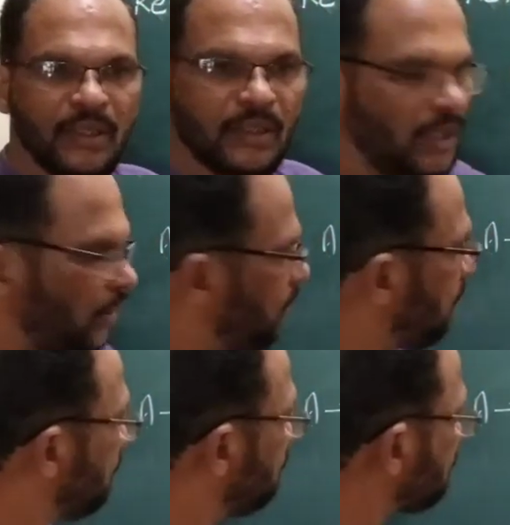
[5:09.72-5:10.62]

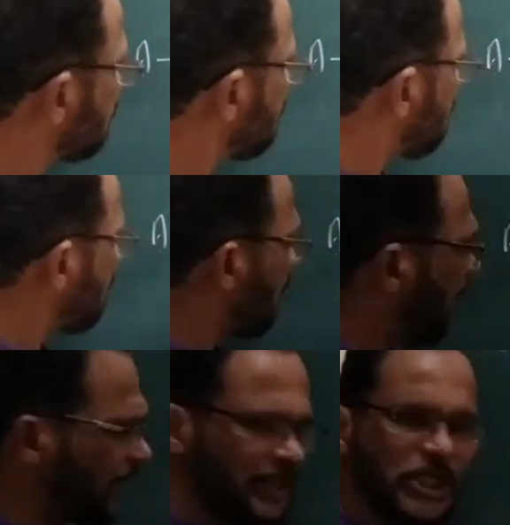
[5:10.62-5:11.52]
Now,
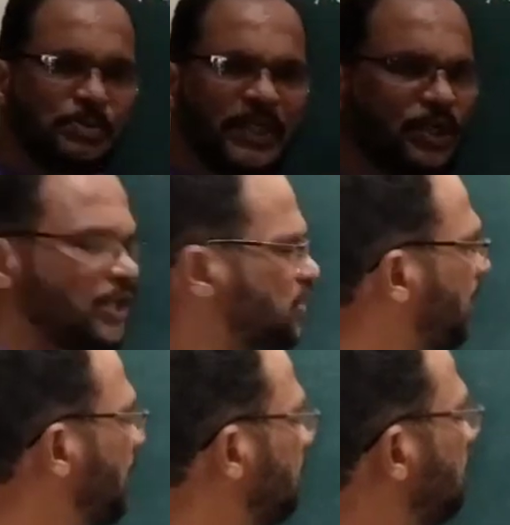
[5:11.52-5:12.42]
in this particular
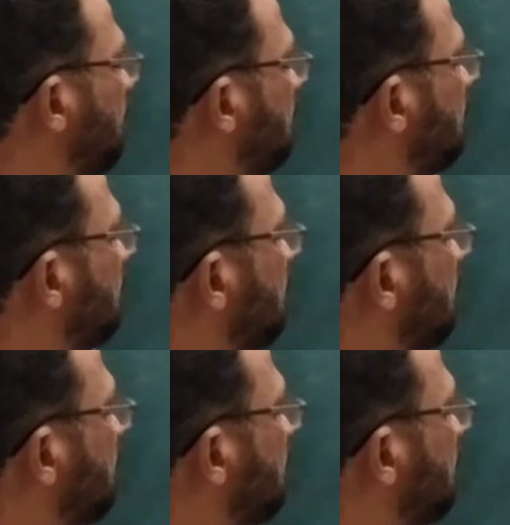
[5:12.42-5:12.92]
scheme,